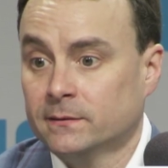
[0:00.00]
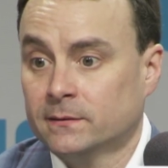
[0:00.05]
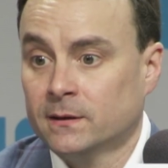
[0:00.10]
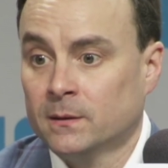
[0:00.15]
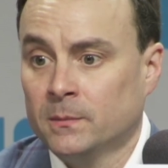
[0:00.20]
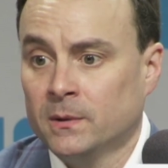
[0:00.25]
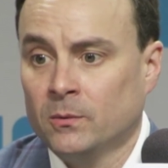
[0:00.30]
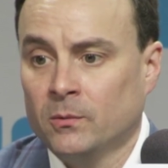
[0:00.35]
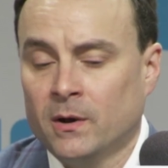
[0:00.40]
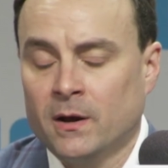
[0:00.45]
I
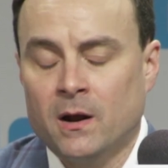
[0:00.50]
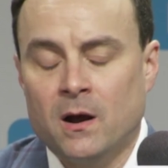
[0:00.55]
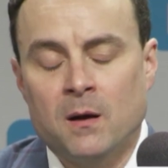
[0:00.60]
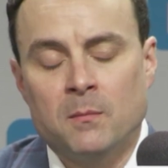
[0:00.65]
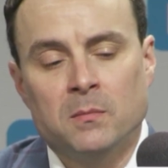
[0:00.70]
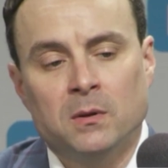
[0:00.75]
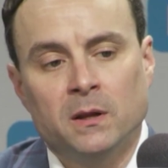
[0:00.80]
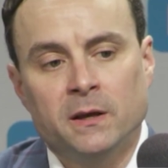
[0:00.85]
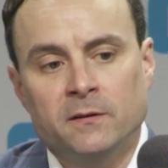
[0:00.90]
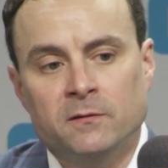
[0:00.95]
mean, we had
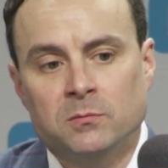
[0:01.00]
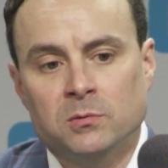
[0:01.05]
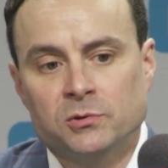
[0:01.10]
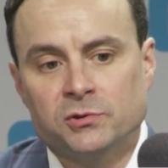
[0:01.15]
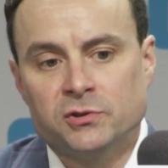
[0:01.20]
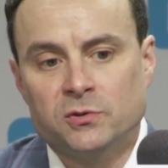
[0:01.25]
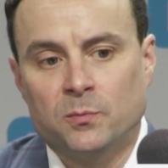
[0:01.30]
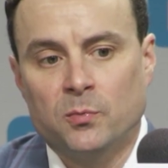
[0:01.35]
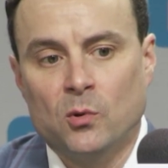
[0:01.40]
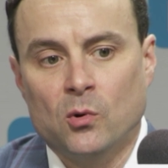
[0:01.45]
unbelievable
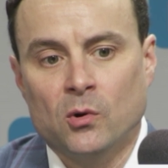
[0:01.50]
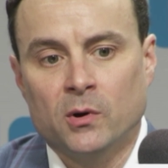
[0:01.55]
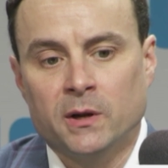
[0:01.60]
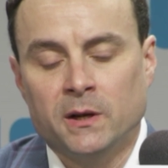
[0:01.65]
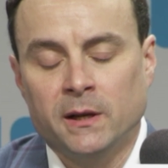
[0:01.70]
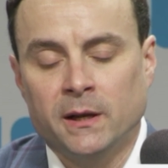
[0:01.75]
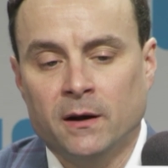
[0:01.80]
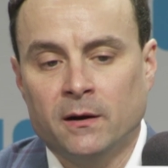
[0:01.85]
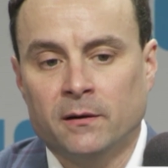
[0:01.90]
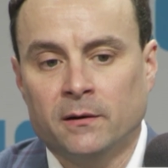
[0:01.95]
support in
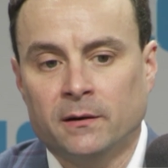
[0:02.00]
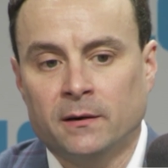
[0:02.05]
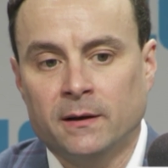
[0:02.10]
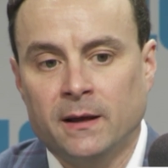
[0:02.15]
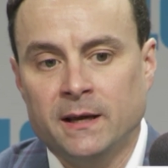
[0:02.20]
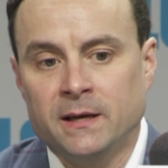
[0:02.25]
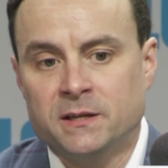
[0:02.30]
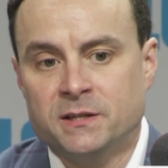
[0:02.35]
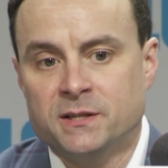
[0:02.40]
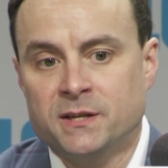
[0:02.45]
here. And
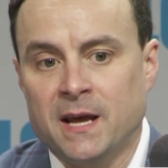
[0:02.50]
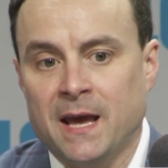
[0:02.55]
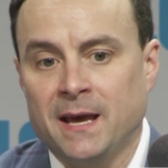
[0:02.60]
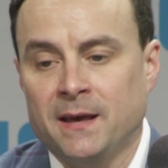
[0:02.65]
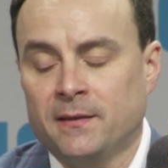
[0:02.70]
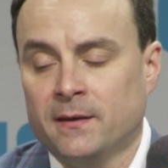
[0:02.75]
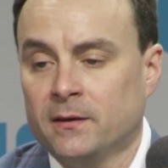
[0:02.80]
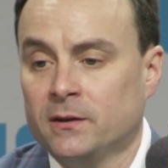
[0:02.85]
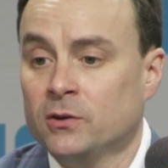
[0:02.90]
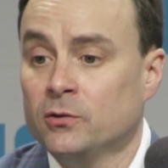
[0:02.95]
each day
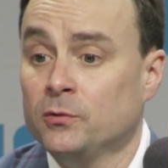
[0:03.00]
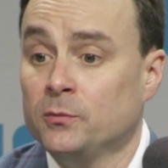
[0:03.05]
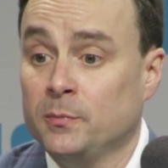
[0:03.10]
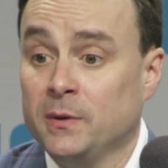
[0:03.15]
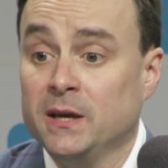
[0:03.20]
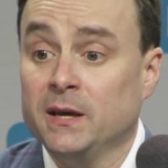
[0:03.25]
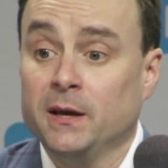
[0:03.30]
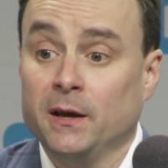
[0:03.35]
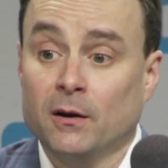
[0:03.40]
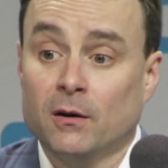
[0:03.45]
that you'd
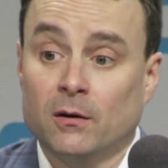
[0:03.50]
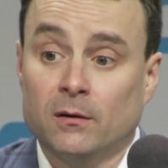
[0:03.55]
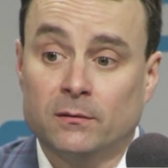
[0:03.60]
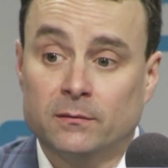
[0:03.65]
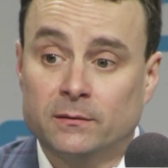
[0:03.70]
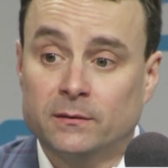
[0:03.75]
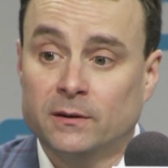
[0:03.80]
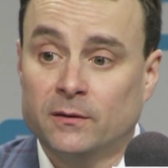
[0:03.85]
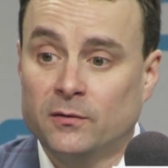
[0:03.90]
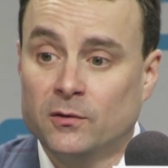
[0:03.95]
be here,
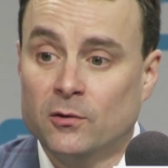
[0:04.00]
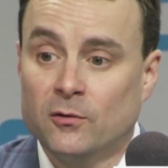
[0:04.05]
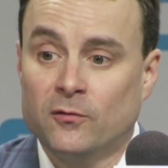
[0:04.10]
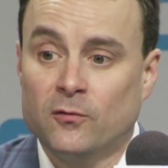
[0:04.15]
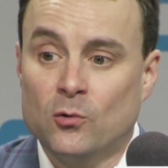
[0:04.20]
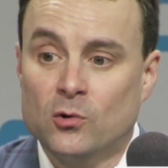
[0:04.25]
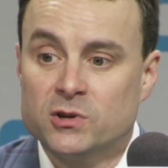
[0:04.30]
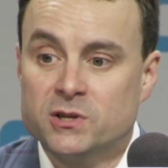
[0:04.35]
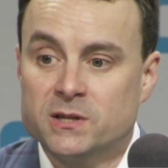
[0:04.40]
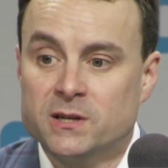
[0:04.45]
if you were
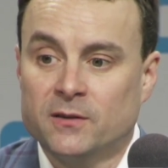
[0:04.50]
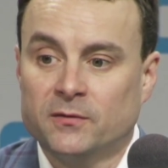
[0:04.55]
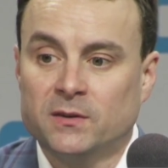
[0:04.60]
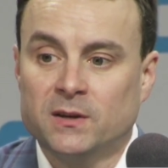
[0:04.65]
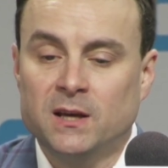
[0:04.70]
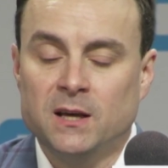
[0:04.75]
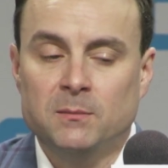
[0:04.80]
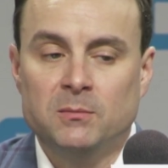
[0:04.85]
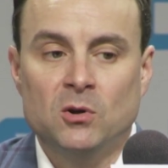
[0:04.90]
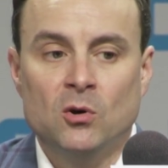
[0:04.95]
fortunate enough to
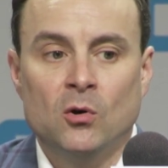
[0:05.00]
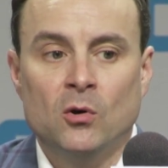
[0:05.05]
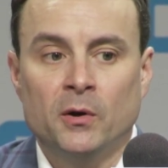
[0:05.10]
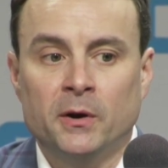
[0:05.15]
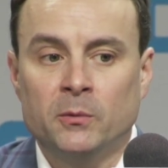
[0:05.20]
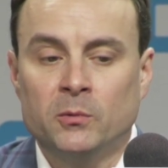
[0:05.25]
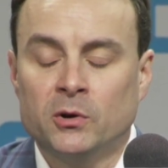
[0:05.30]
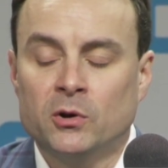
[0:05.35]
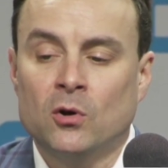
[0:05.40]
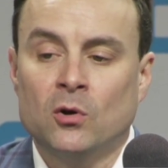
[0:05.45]
keep going,
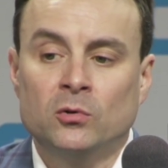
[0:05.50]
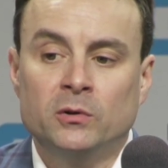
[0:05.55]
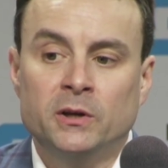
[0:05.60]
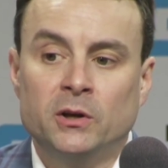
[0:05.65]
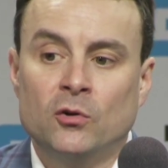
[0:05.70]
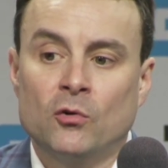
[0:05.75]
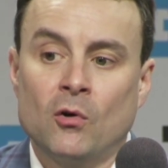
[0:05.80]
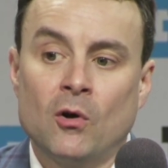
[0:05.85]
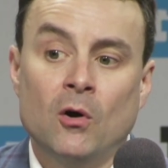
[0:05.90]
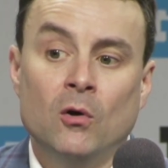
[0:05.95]
it would only
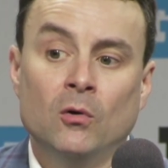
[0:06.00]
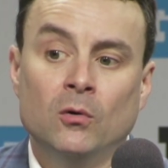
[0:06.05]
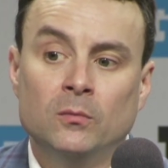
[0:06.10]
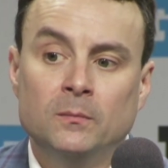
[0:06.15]
grow.